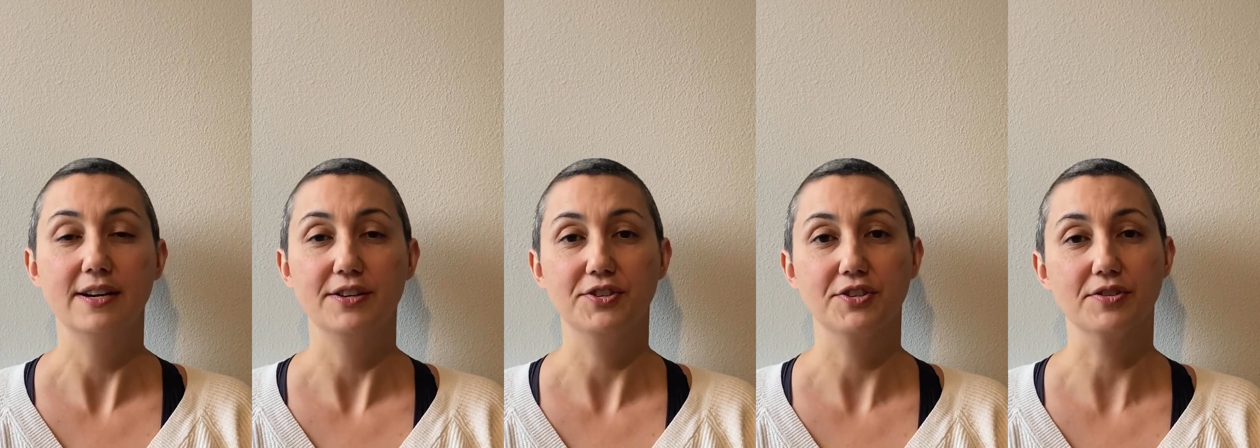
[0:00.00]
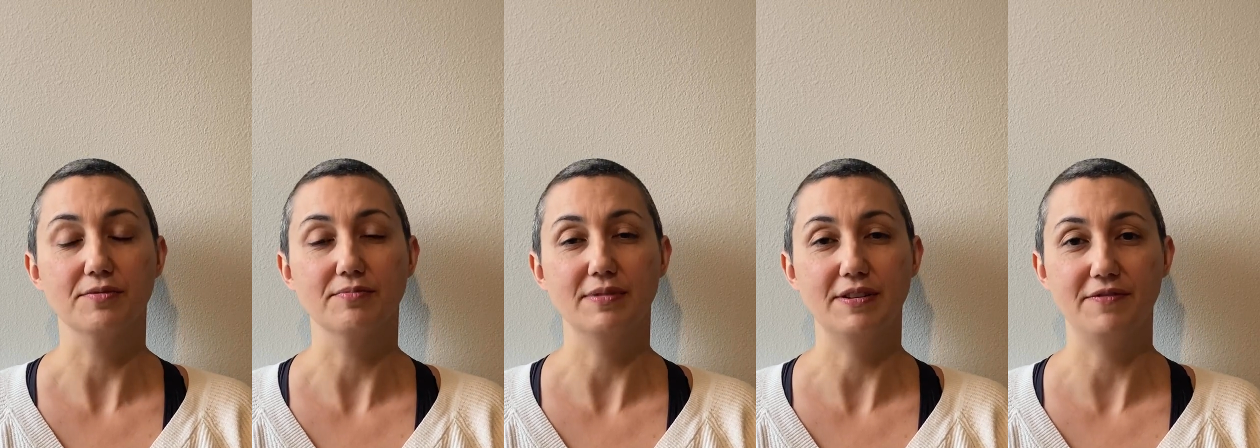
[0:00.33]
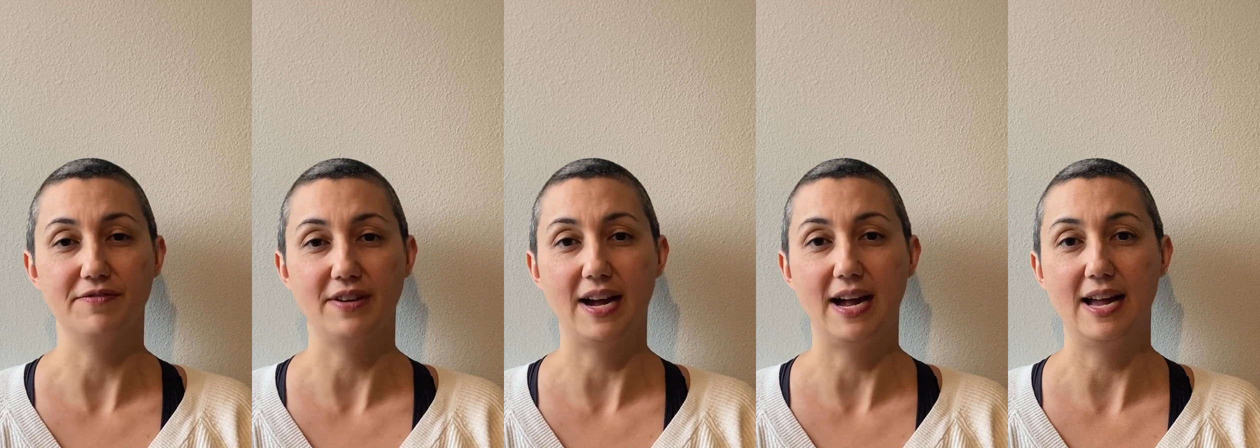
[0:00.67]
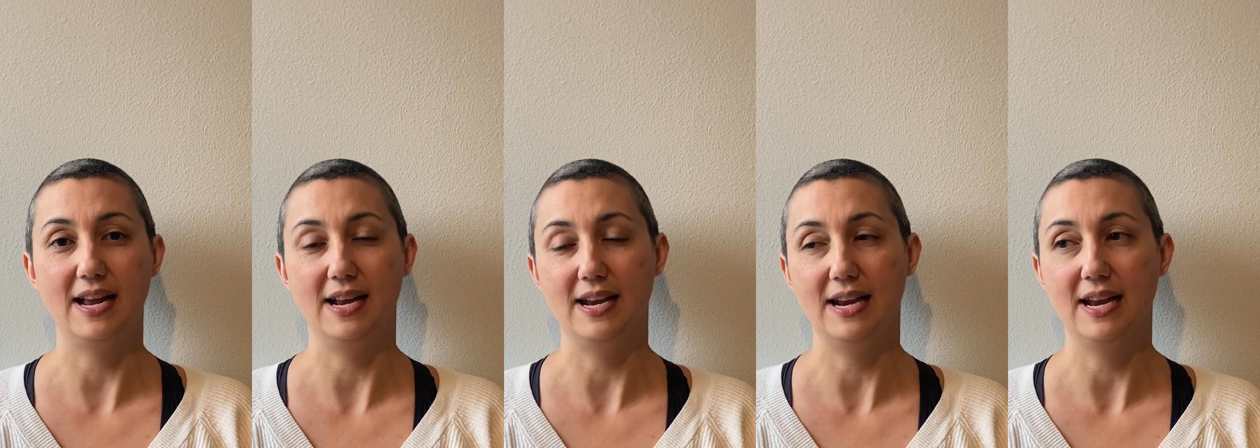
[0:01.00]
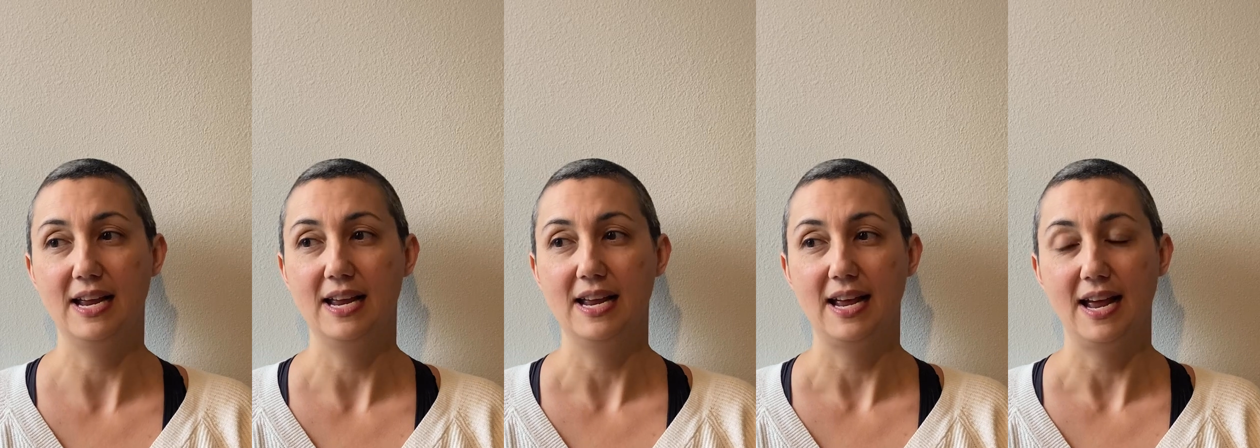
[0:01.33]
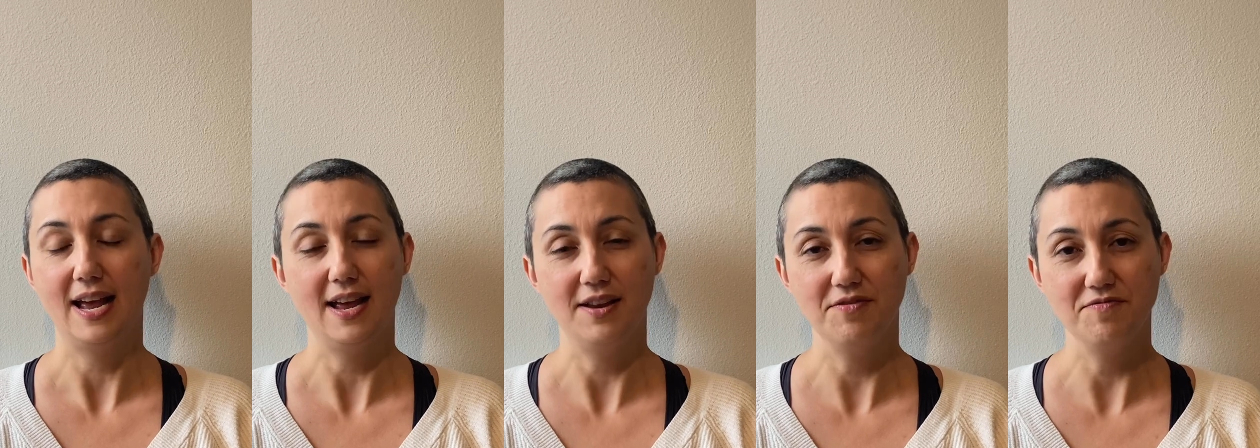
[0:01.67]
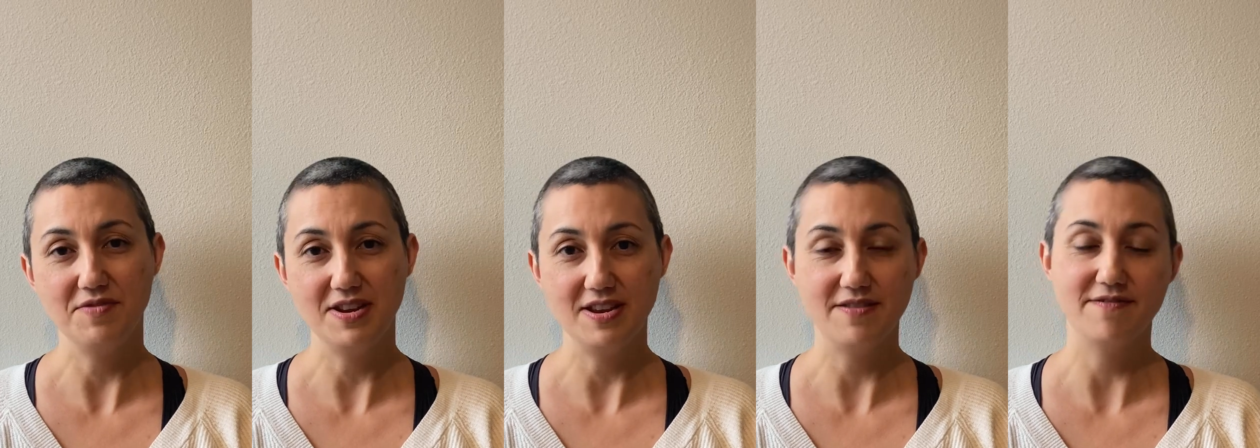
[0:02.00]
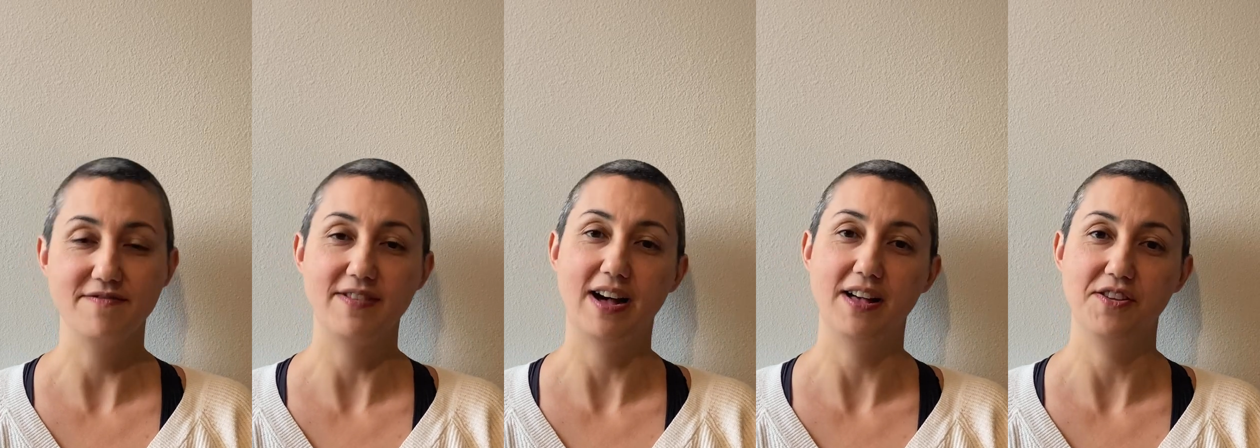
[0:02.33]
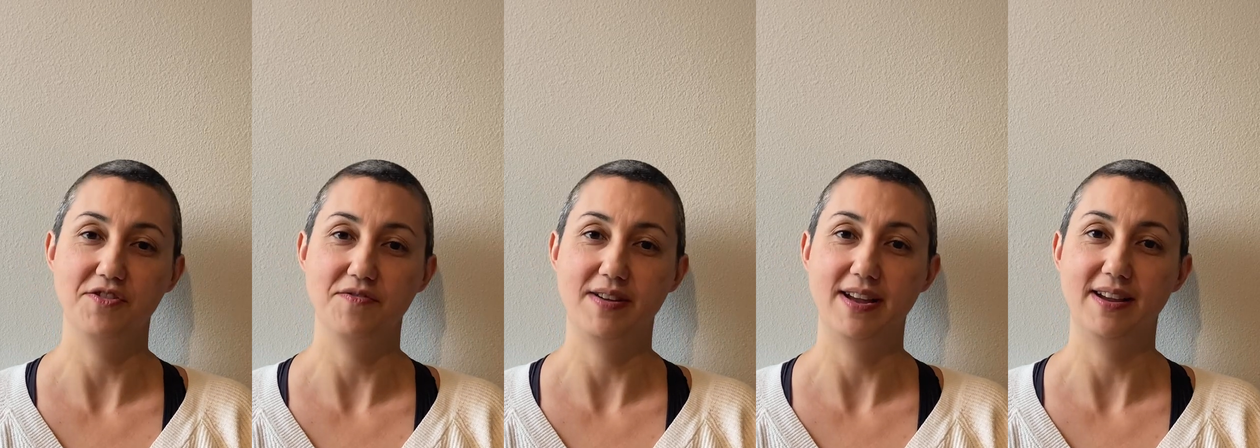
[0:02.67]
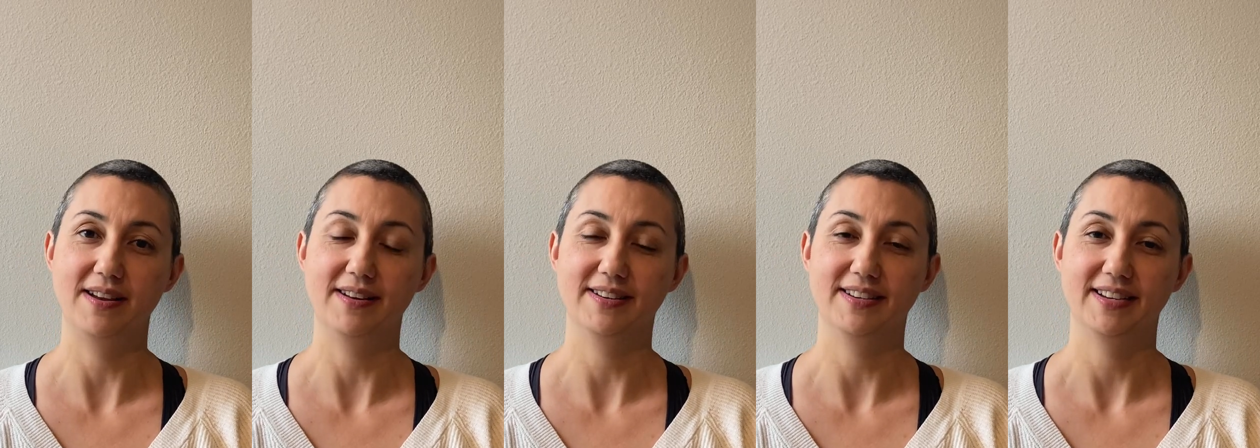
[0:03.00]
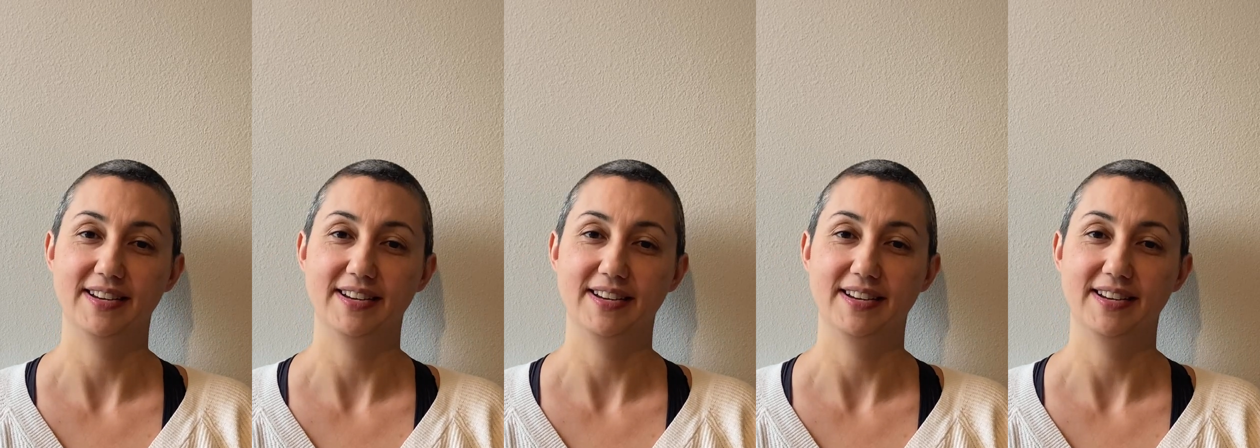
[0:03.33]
to refine and reevaluate